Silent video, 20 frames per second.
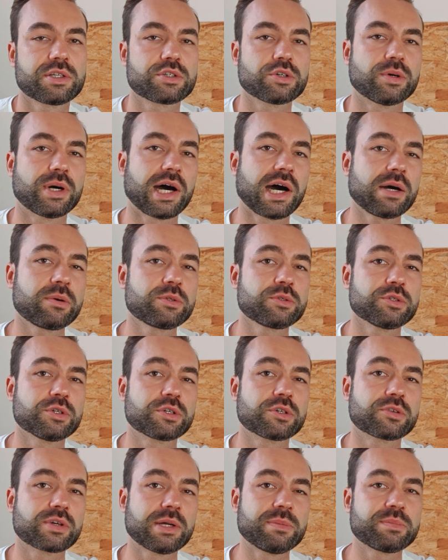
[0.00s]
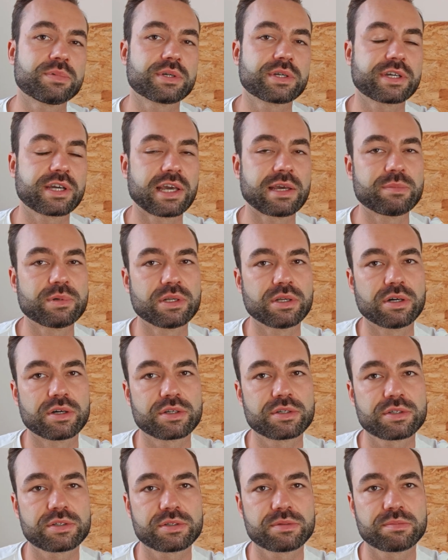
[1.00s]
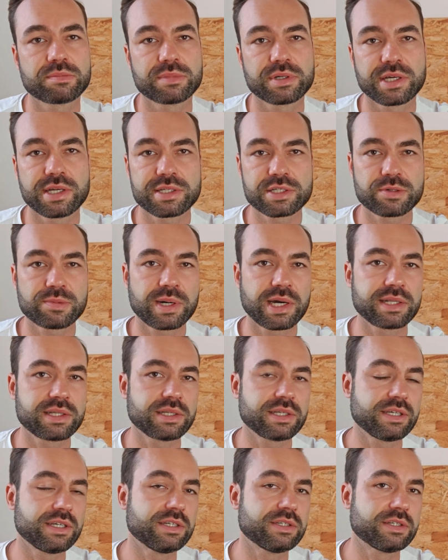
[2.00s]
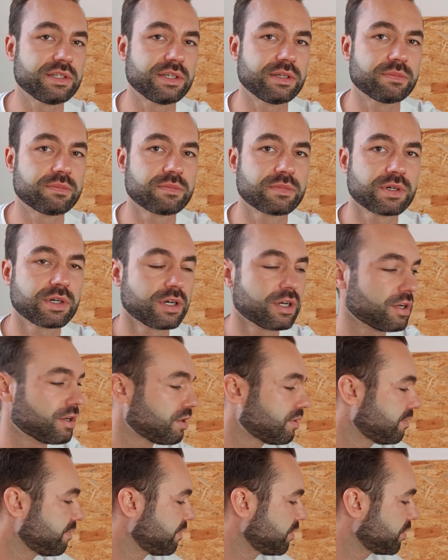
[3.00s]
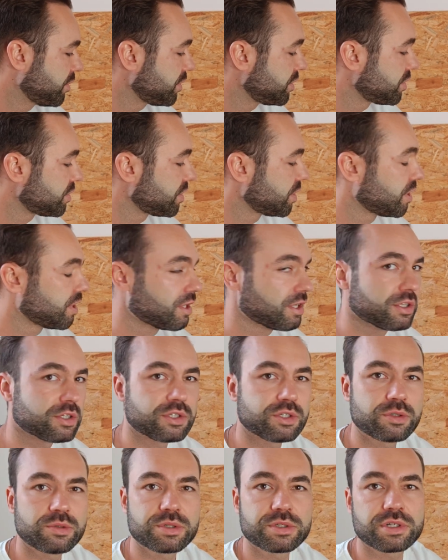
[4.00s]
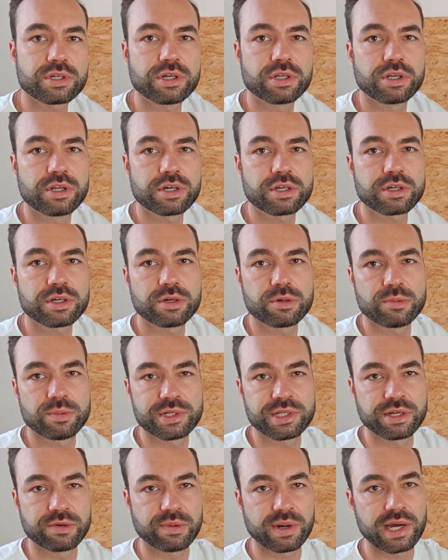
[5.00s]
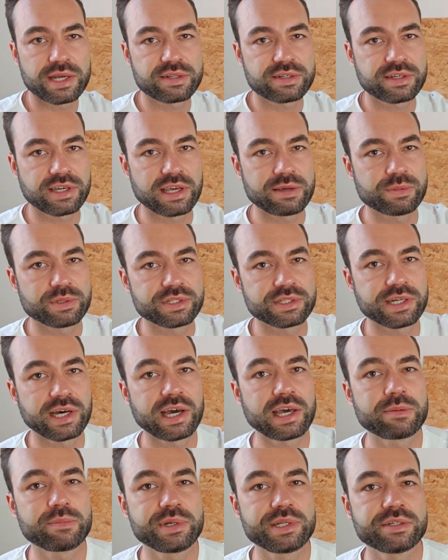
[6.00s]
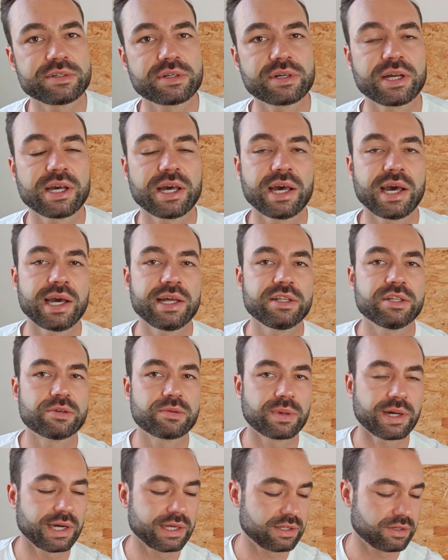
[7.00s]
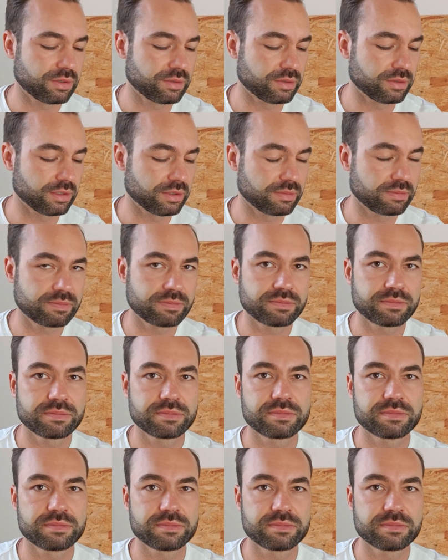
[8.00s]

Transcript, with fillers: So how do you crimp cable lugs? It's quite easy. First, choose a lug with the right cable diameter and the right hole.